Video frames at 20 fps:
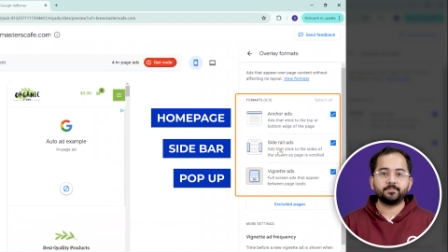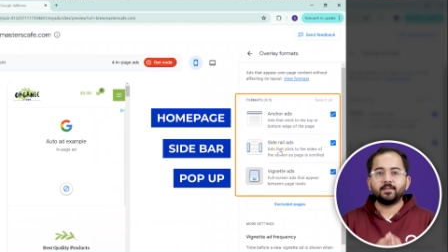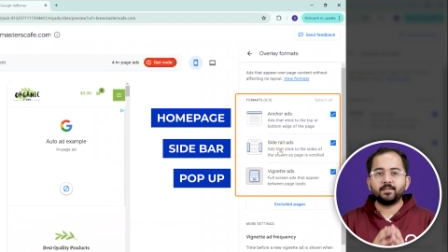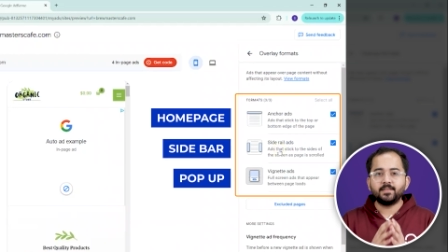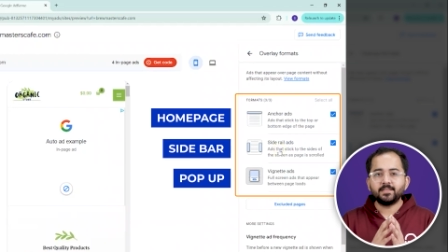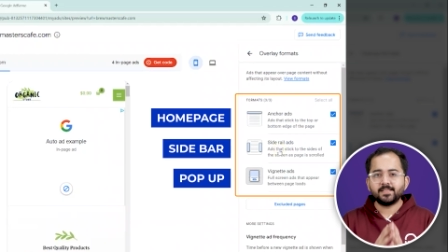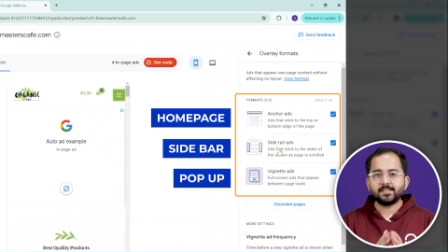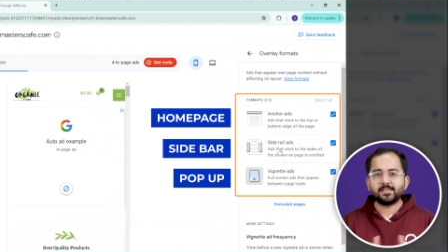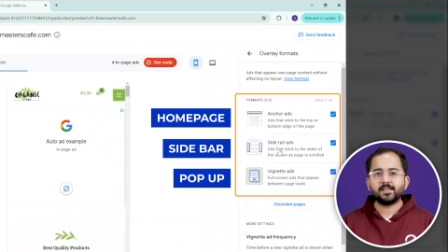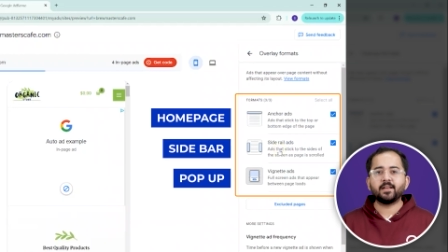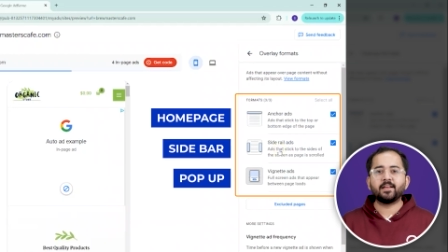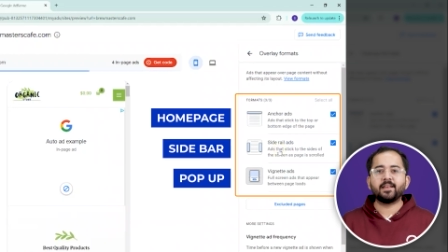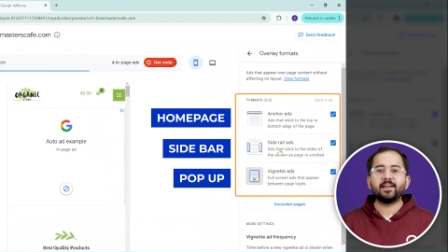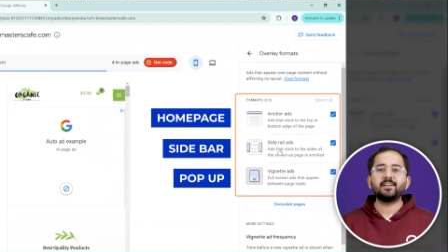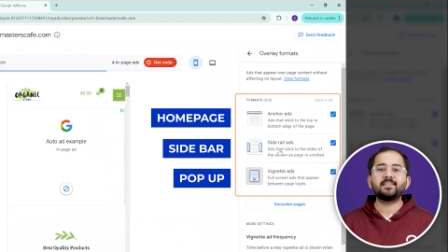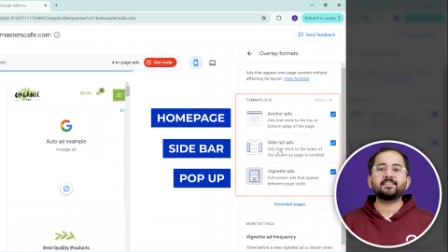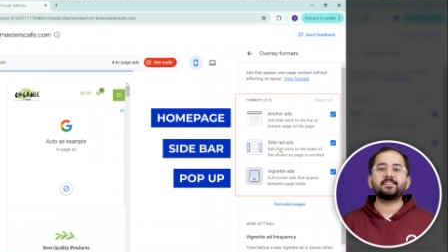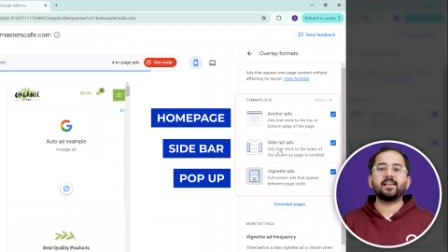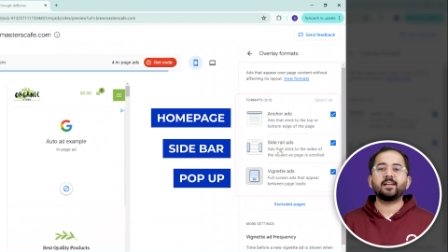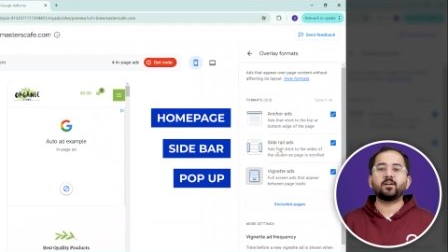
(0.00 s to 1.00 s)
This is a
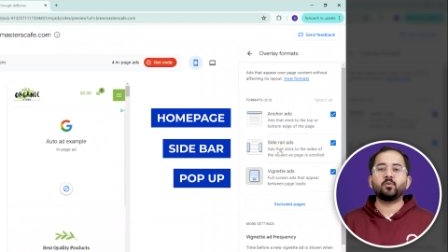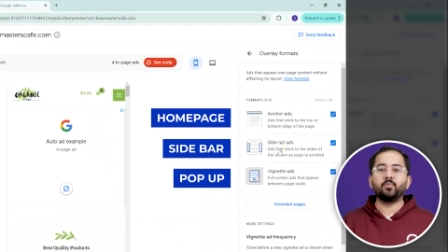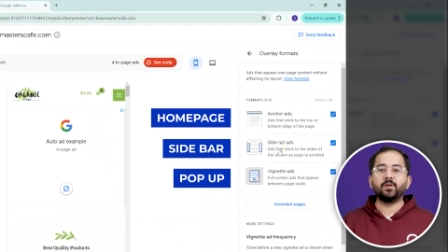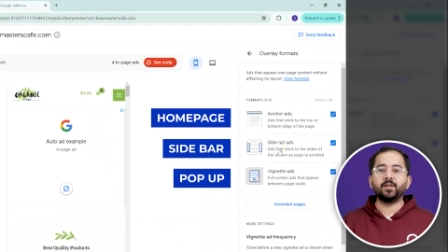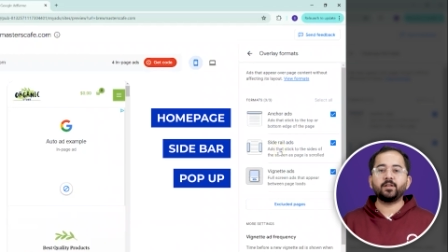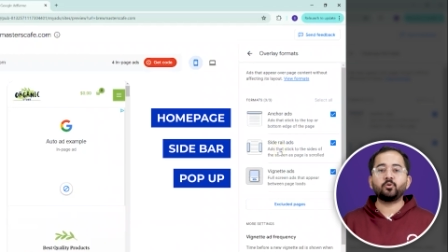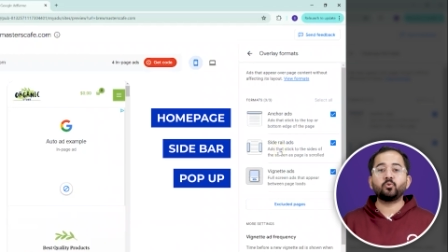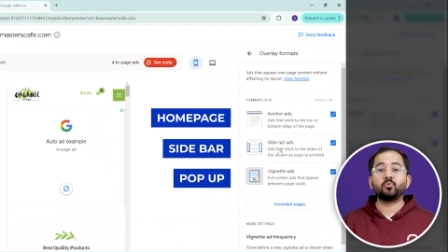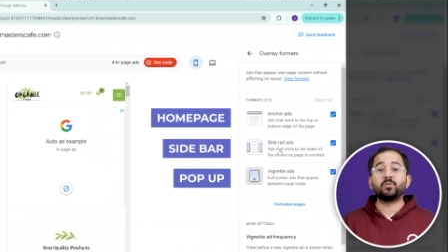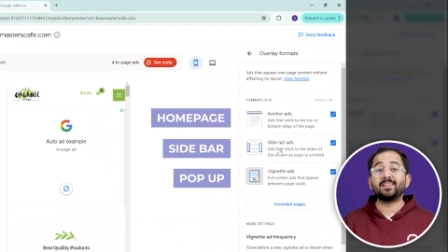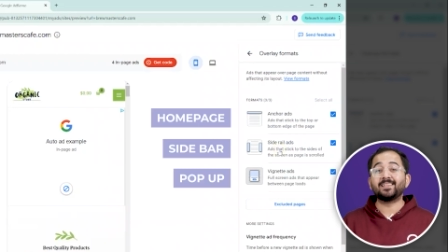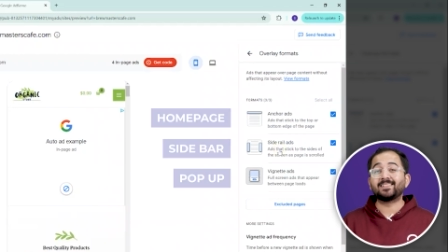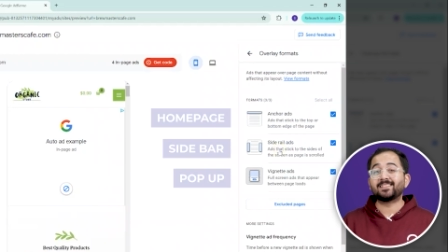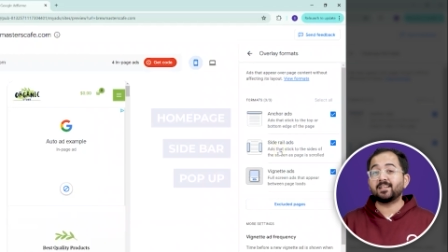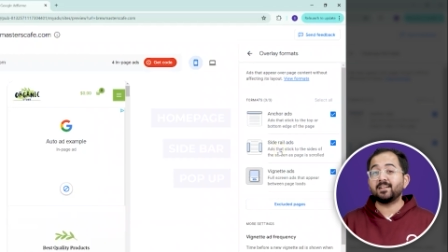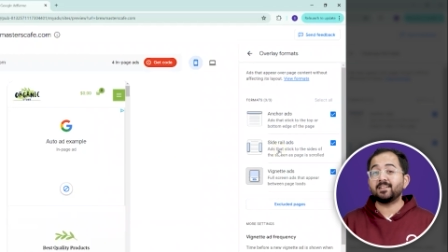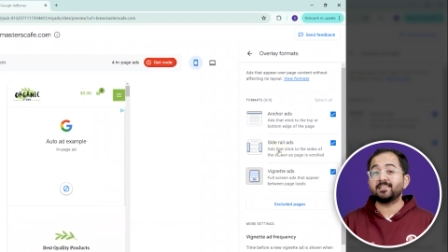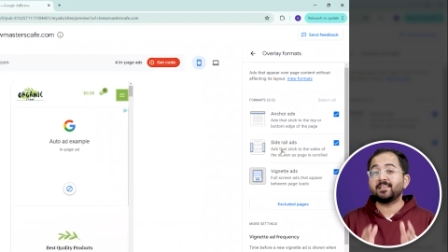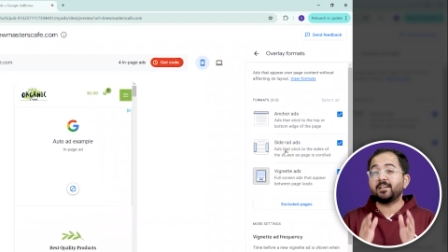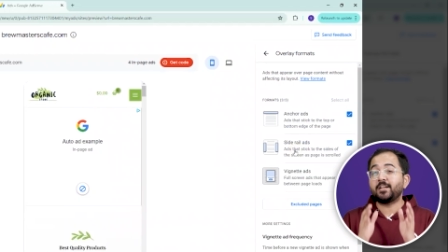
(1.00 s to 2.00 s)
great segue to
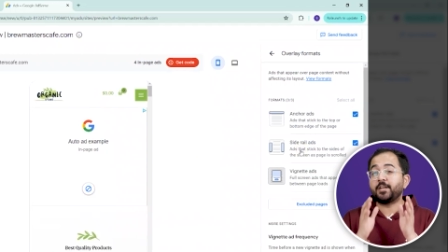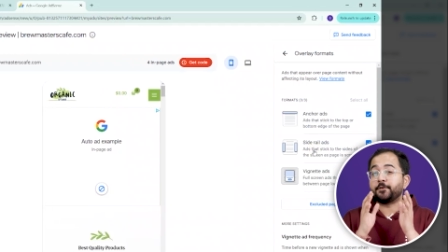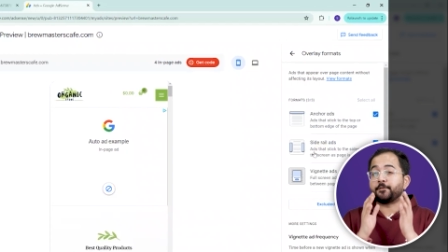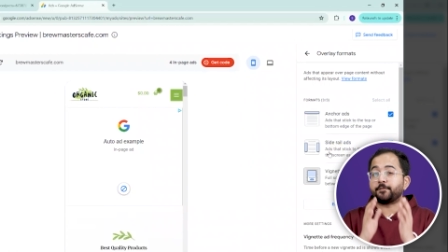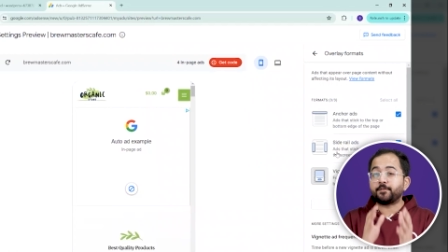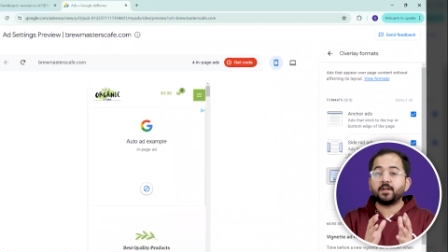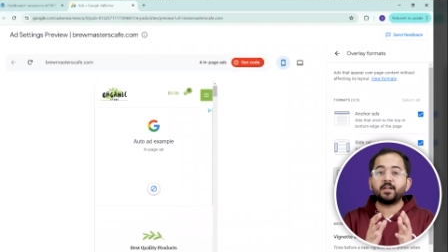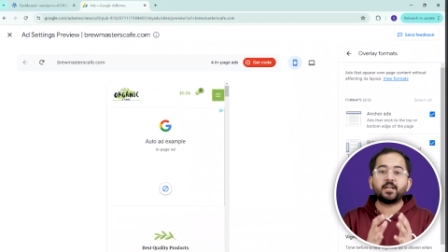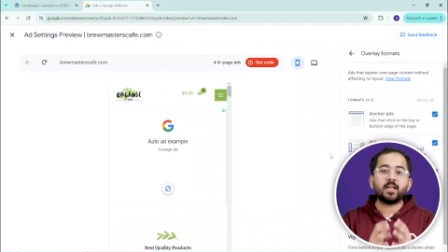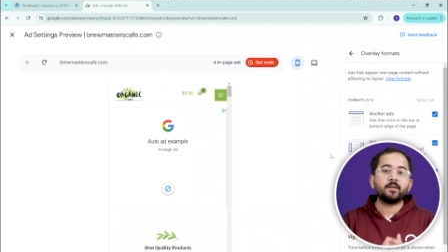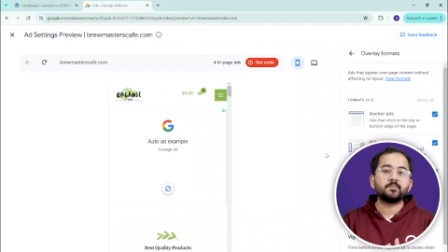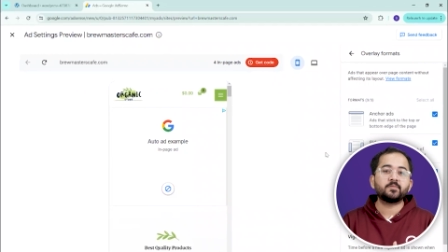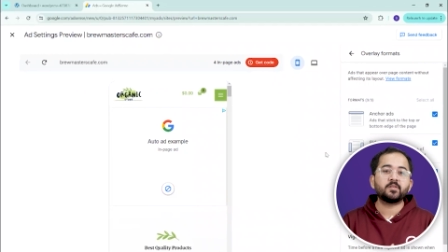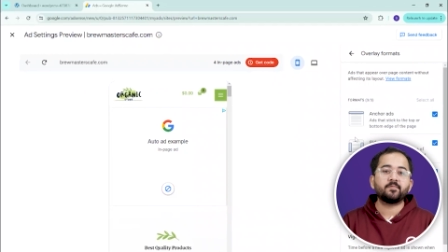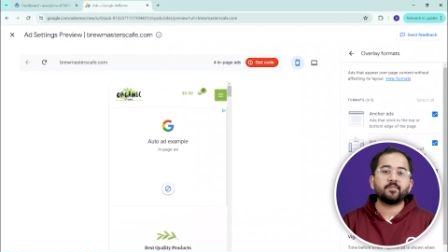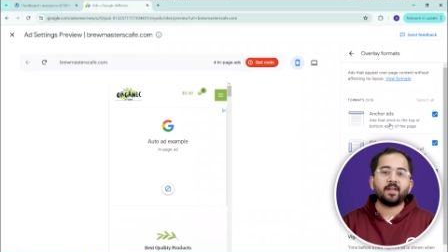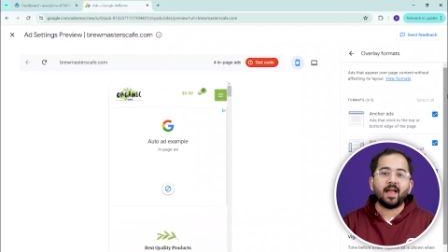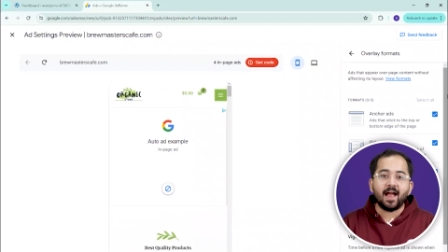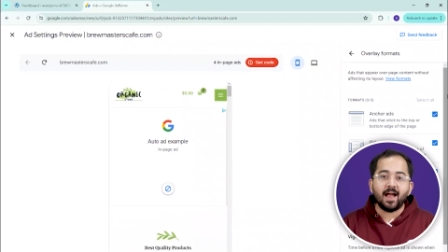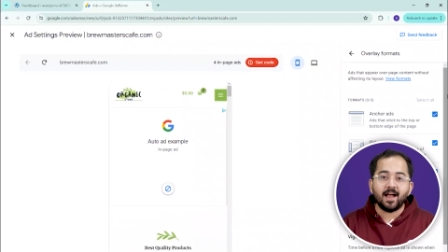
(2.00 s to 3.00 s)
discuss the different types
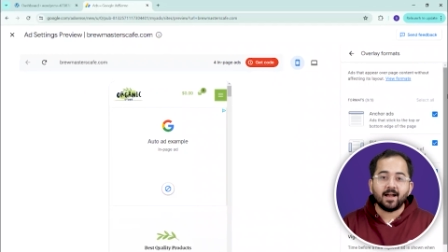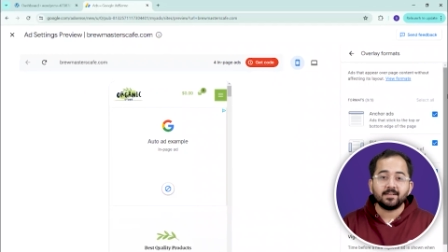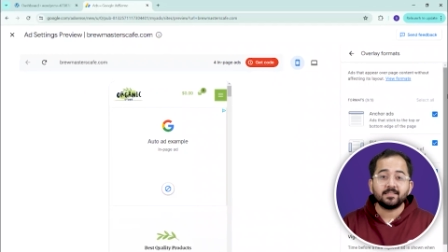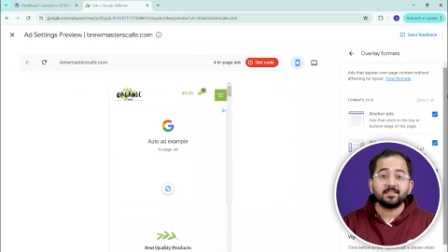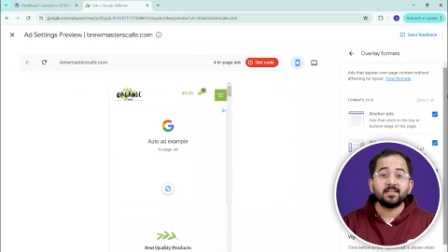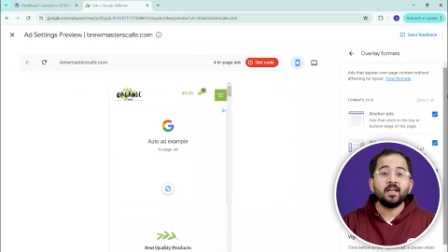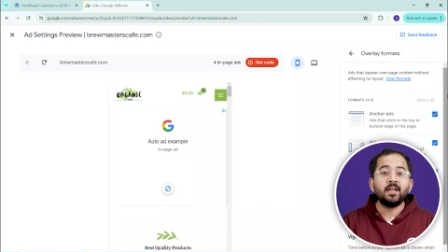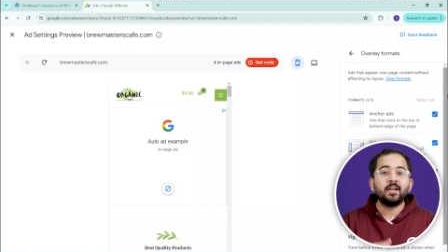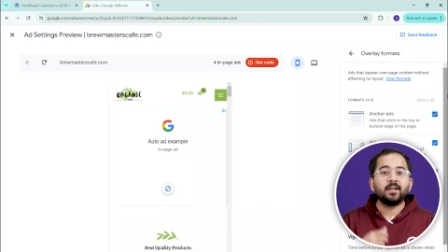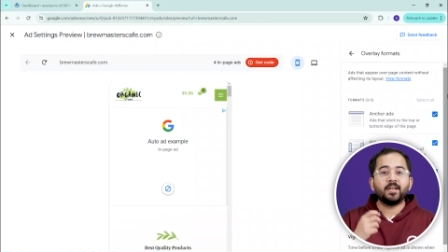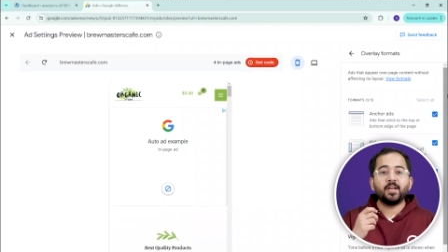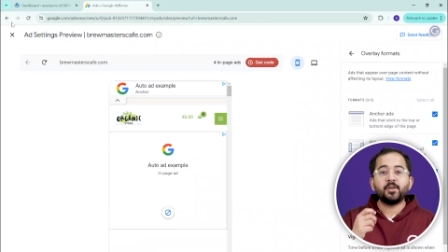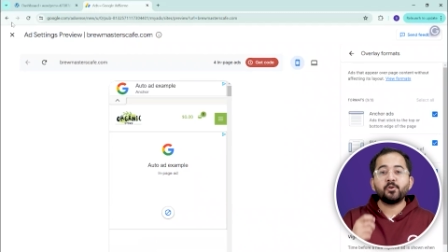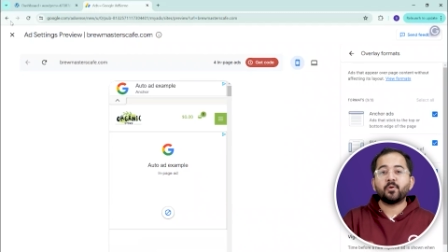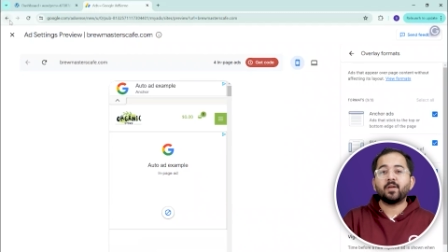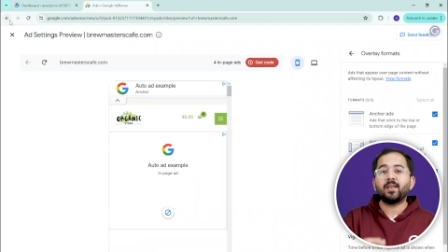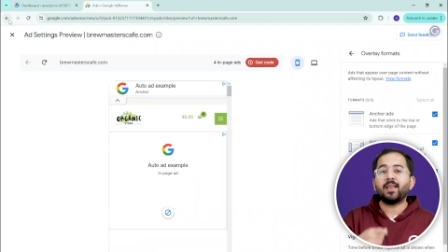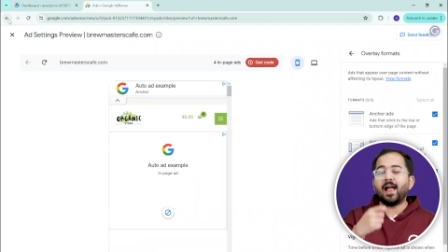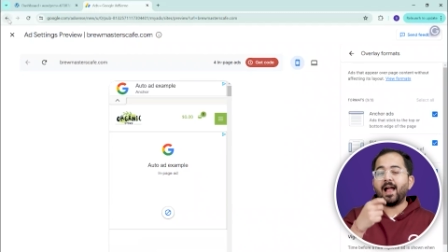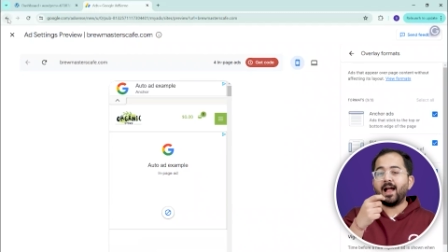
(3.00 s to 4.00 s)
of ads that you
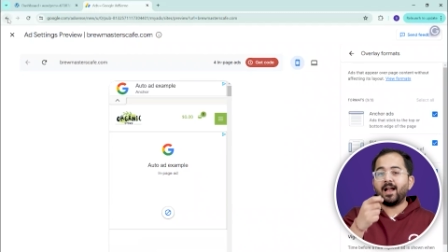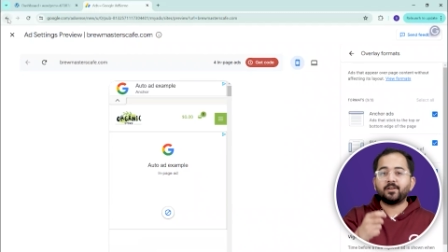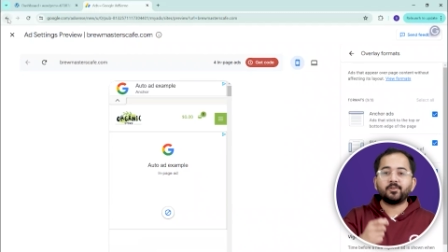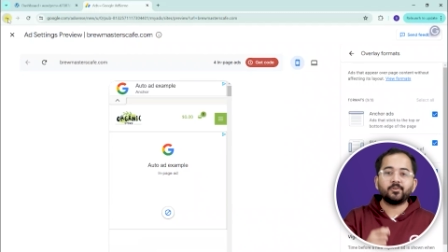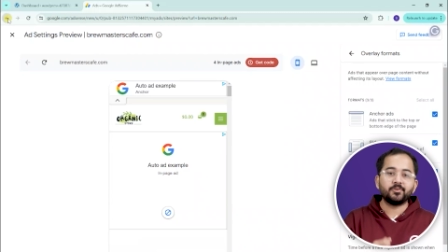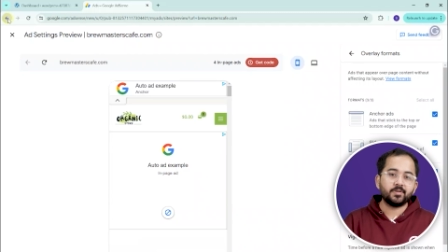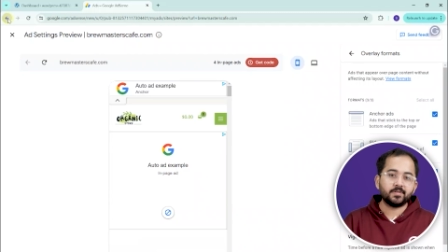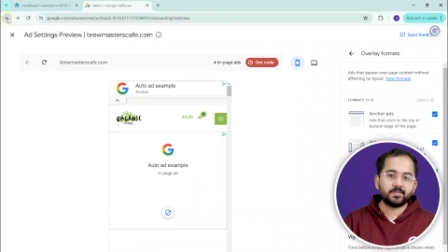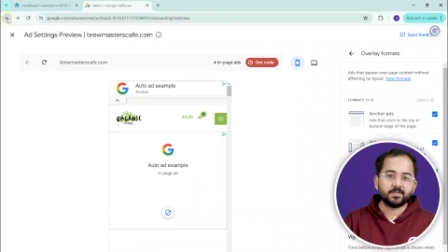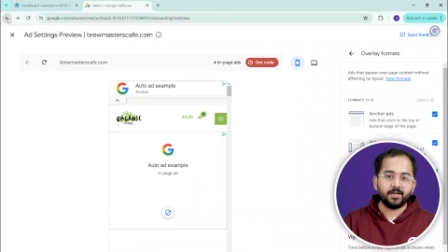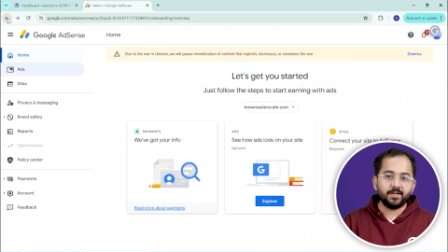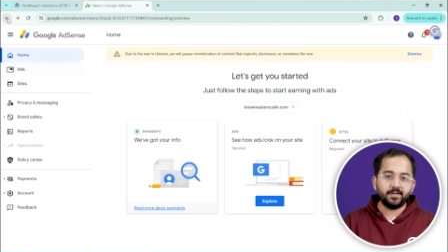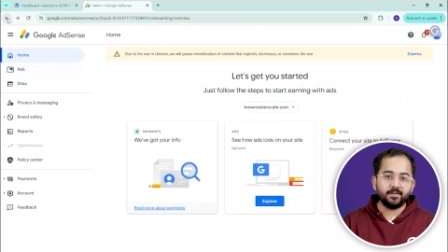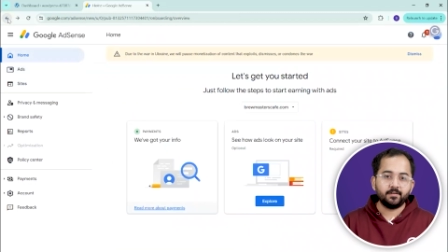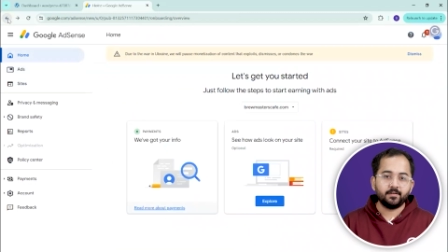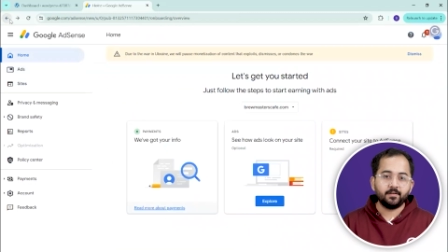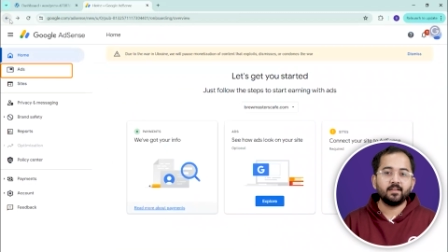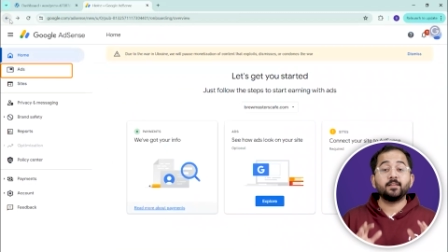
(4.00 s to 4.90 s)
can add to your site.